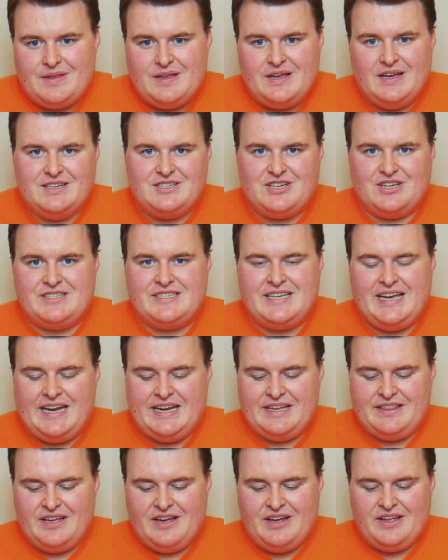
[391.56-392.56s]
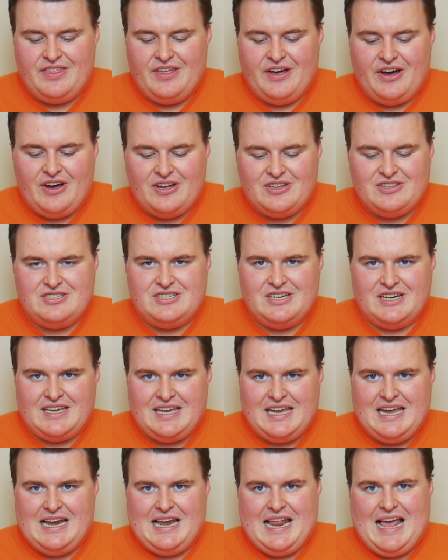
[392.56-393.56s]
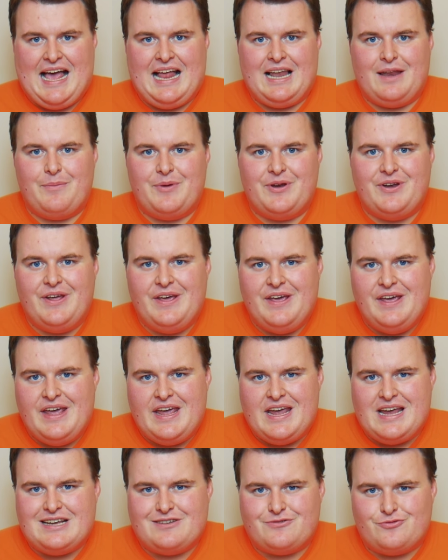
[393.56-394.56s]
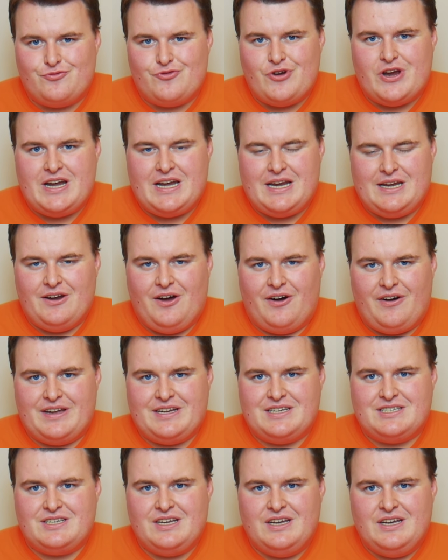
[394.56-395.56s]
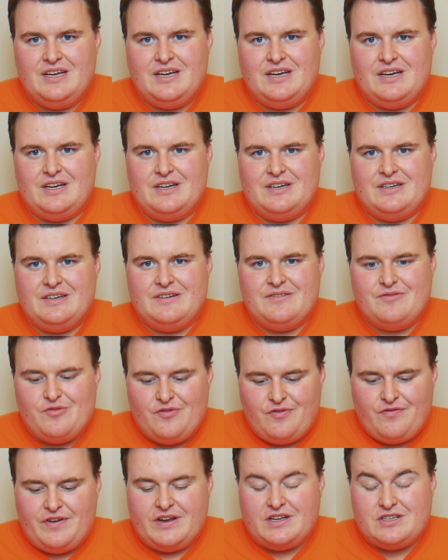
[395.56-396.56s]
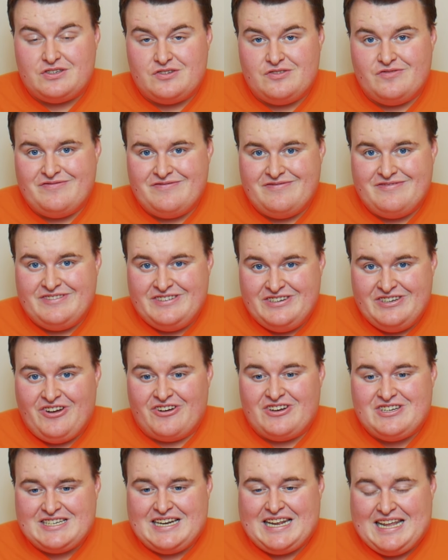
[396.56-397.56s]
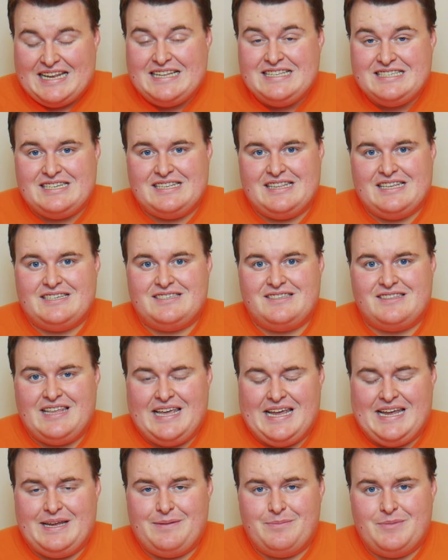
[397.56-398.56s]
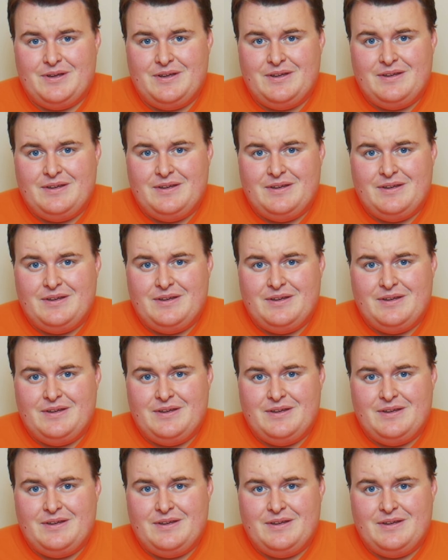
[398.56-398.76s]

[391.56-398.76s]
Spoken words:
As I say, the hunter-killer element is really nice and fits nicely into this theme.